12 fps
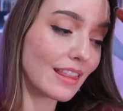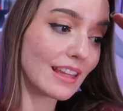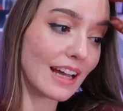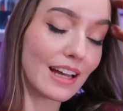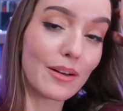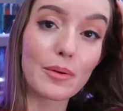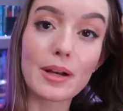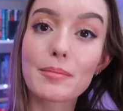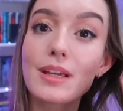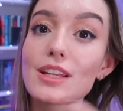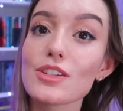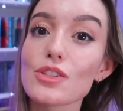that what I'm
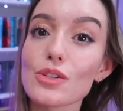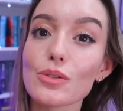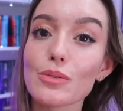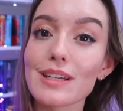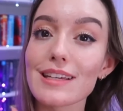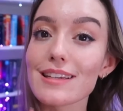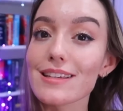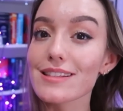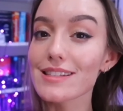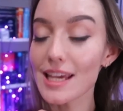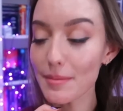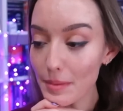gonna do
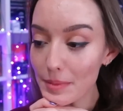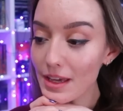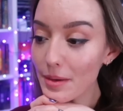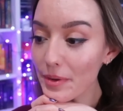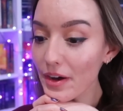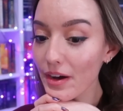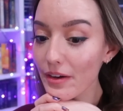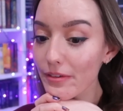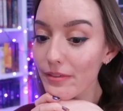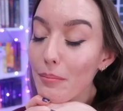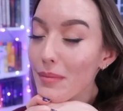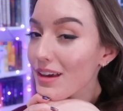is take my makeup off,
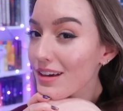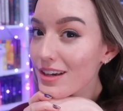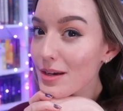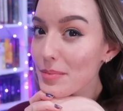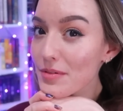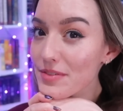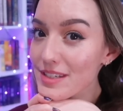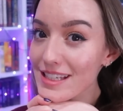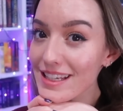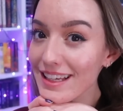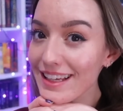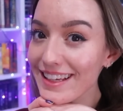make a cup of
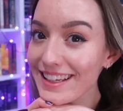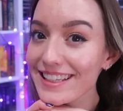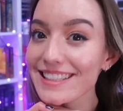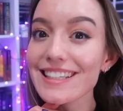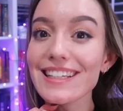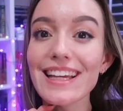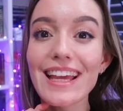tea,